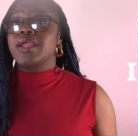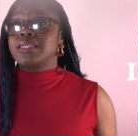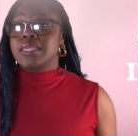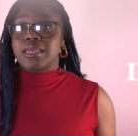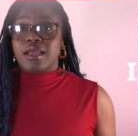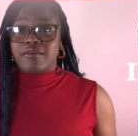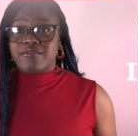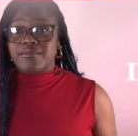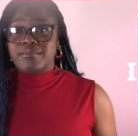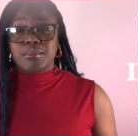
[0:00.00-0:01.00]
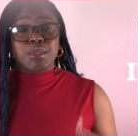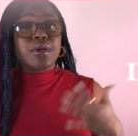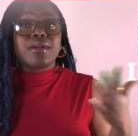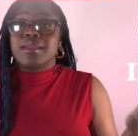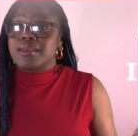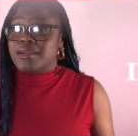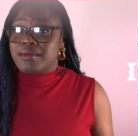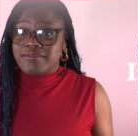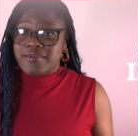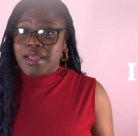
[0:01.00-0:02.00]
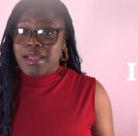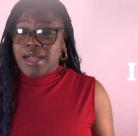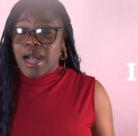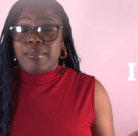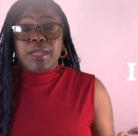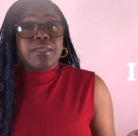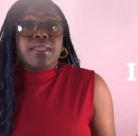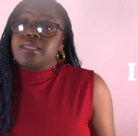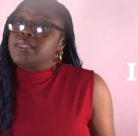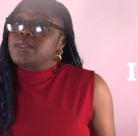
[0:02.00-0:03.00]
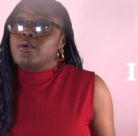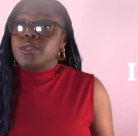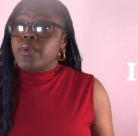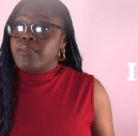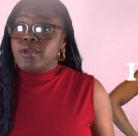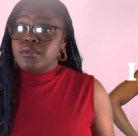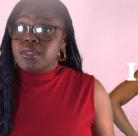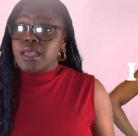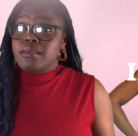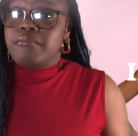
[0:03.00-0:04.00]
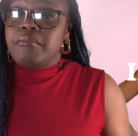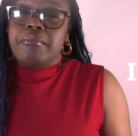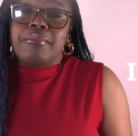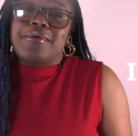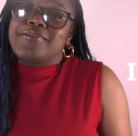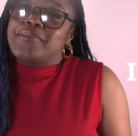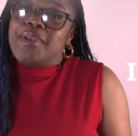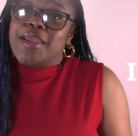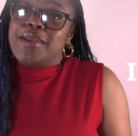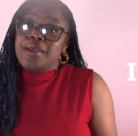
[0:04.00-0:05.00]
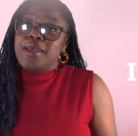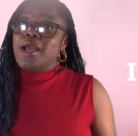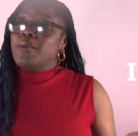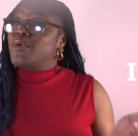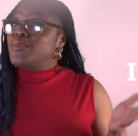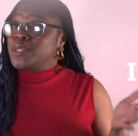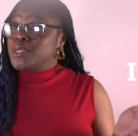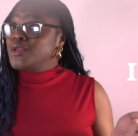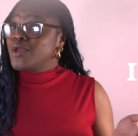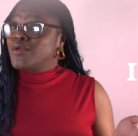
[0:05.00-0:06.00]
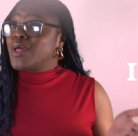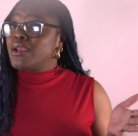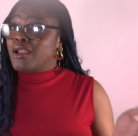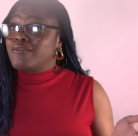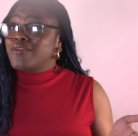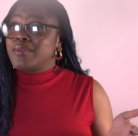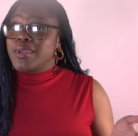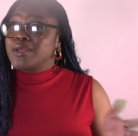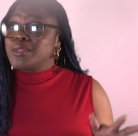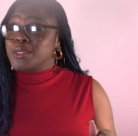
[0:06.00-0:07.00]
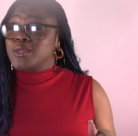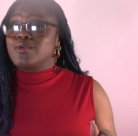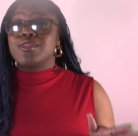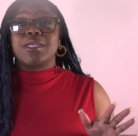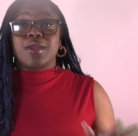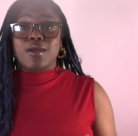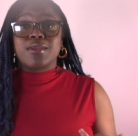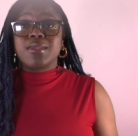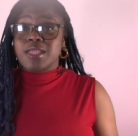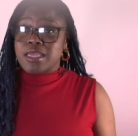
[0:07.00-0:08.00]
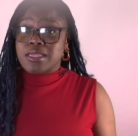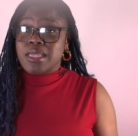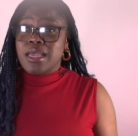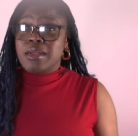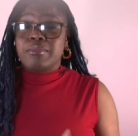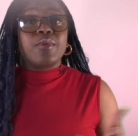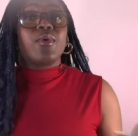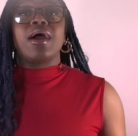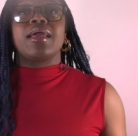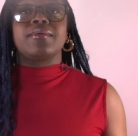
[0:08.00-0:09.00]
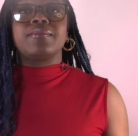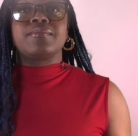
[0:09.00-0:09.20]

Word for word: crazy in love, drunk in love. Am I just listening to songs by Beyoncé? Possibly. But we do know that love can make us do the darndest things. But why?